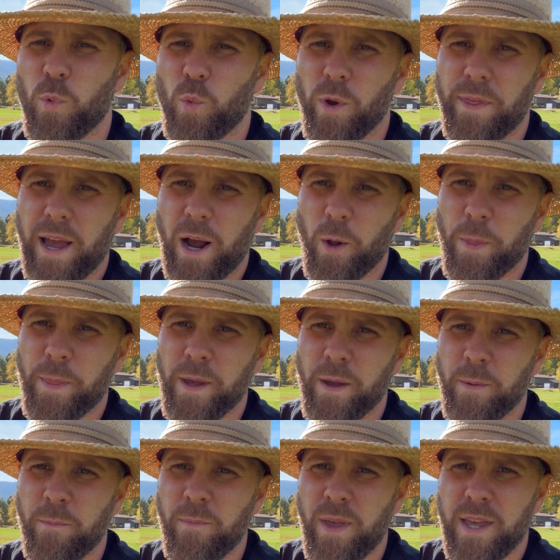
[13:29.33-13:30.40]
Without
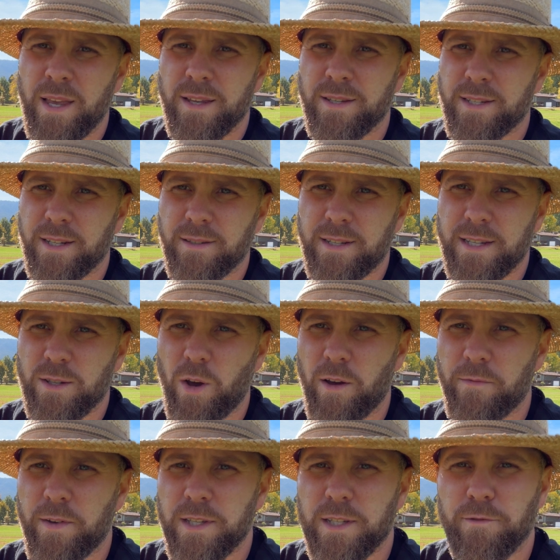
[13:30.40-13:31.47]
them, Cincy's
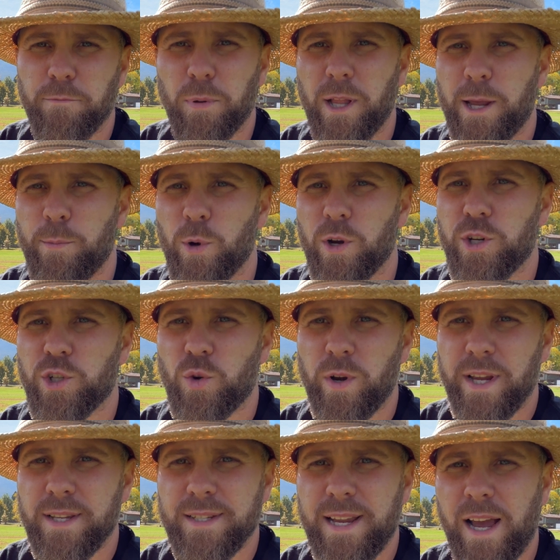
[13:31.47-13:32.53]
offensive playbook
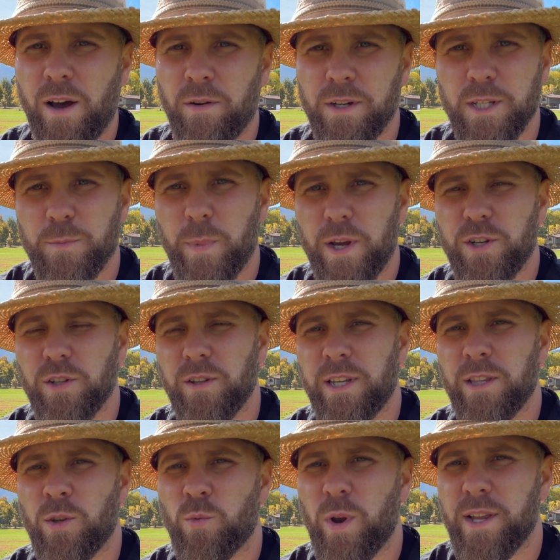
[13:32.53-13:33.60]
shrinks down, especially
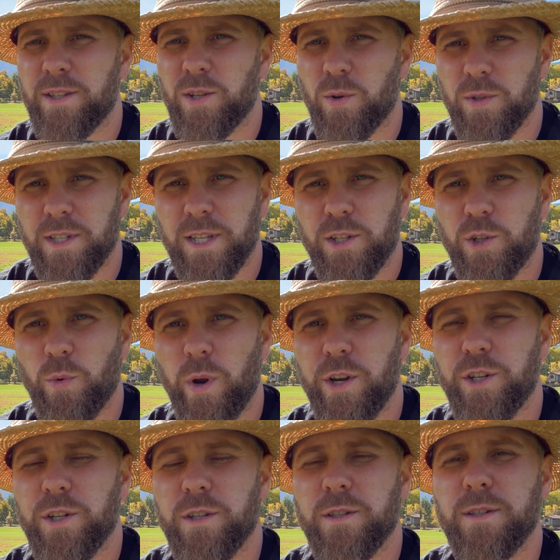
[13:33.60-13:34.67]
in the red zone
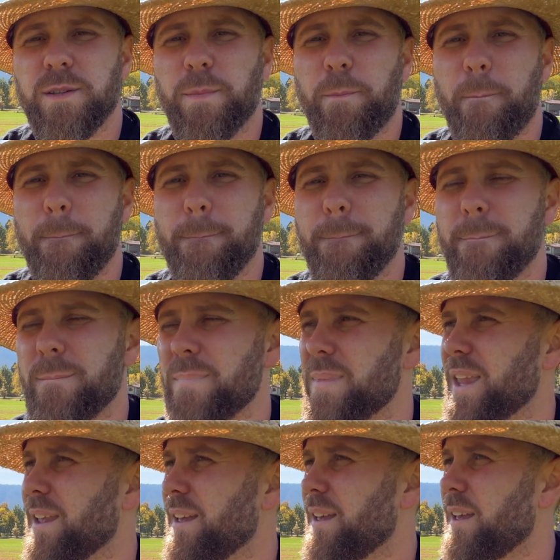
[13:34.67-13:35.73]
situations.
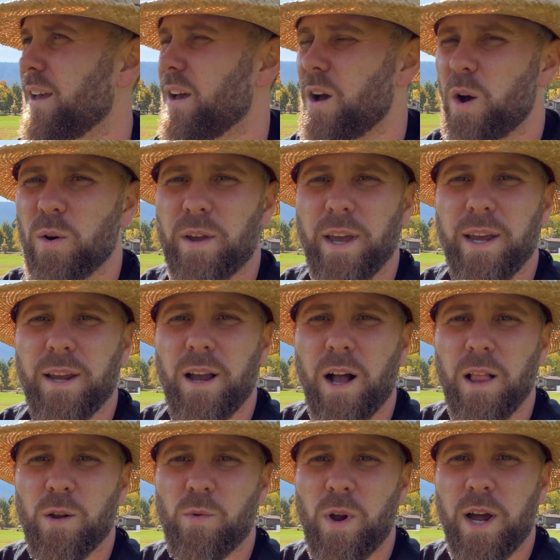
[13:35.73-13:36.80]
Okay,
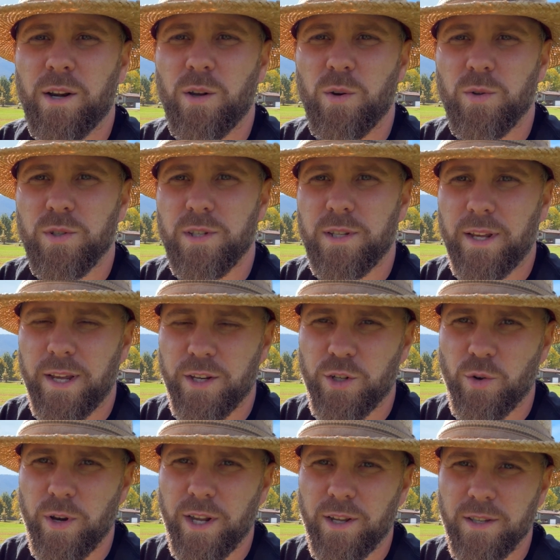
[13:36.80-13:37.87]
Colorado's
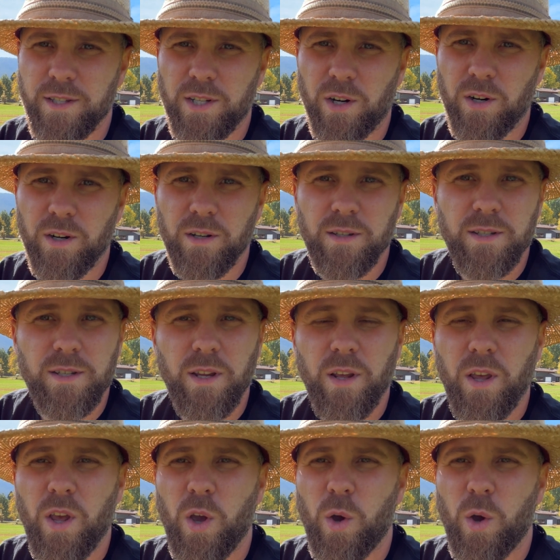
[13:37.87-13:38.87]
injury concerns.